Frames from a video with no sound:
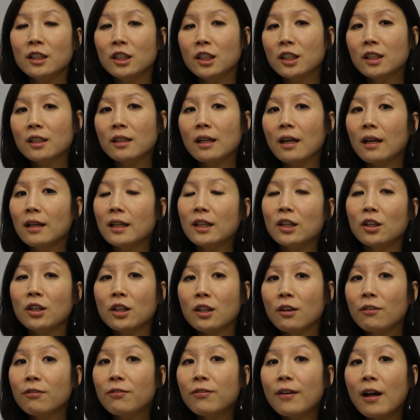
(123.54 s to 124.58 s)
you
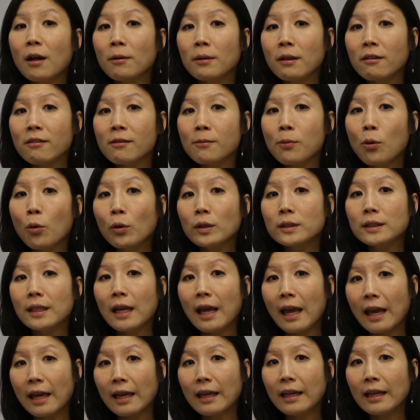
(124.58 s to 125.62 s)
could follow that report and say,
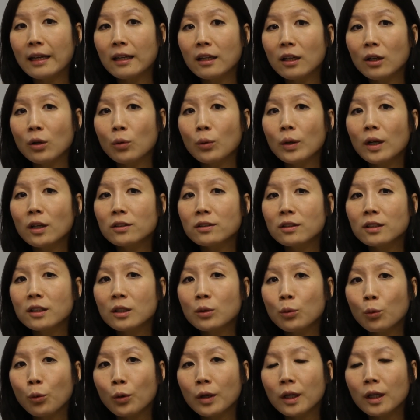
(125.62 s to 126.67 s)
hey, what else are
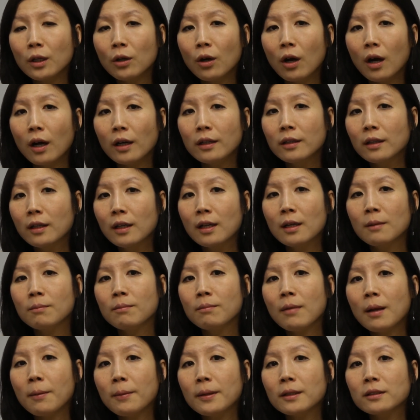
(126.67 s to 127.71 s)
you working on?
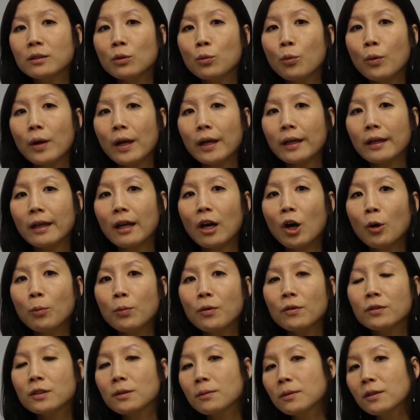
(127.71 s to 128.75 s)
Maybe there's a way I can help
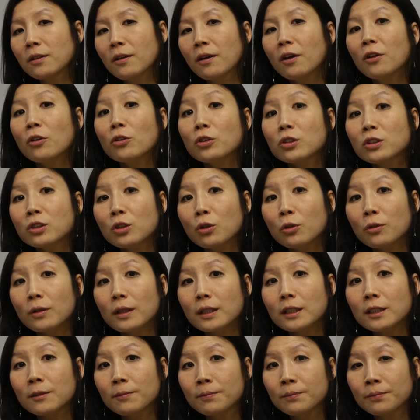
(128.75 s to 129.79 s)
you with some of your other
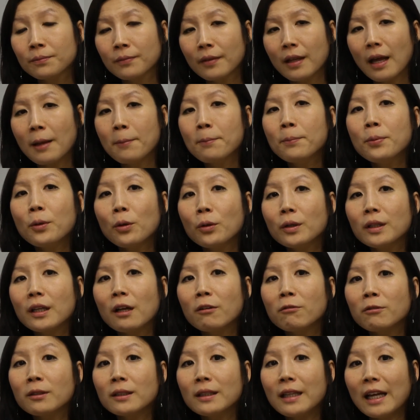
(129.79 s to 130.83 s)
stories, and building
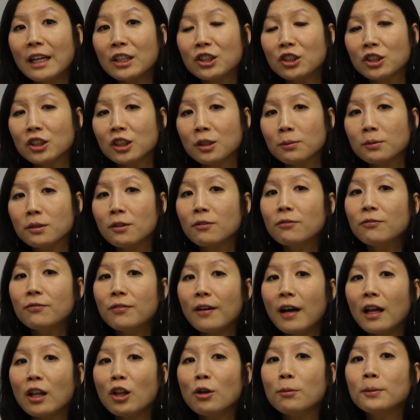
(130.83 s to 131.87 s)
that relationship. So
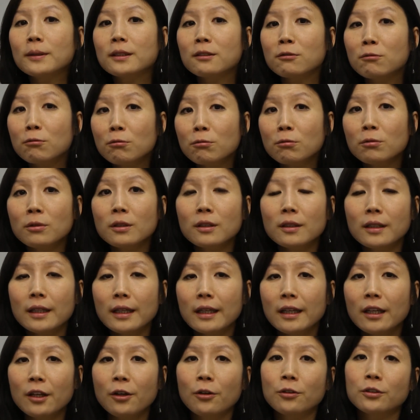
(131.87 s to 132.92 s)
follow-up is really
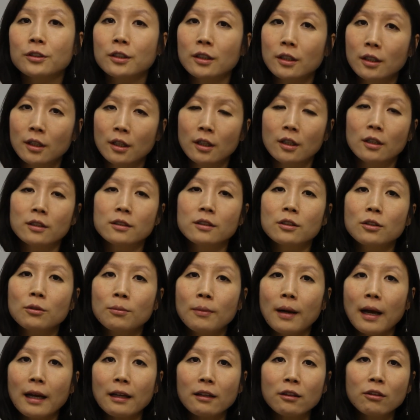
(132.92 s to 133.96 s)
huge. So
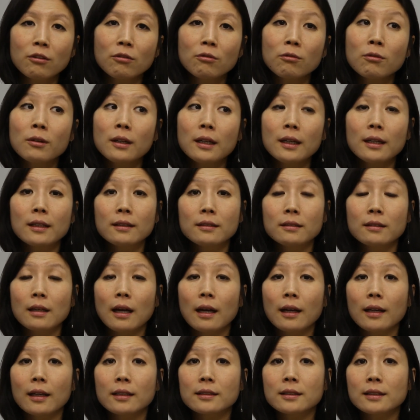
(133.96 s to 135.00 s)
my 3,
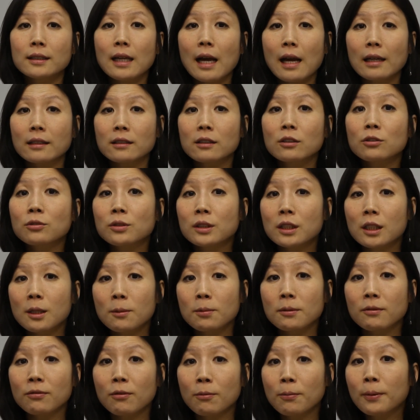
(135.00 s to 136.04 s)
tactical
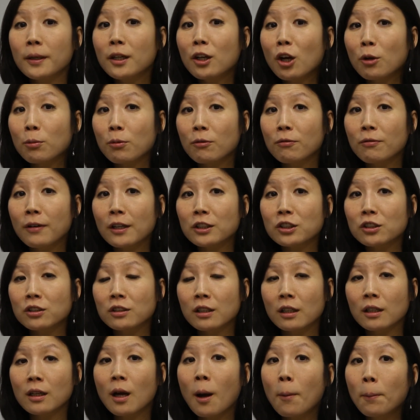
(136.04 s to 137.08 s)
tips for PR professionals
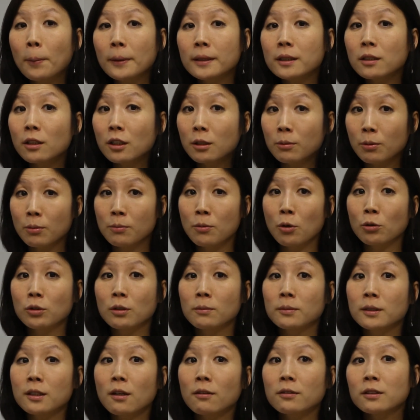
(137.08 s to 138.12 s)
and companies looking to promote
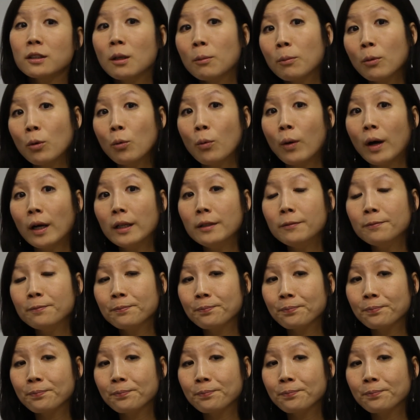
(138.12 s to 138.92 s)
themselves. Number 1,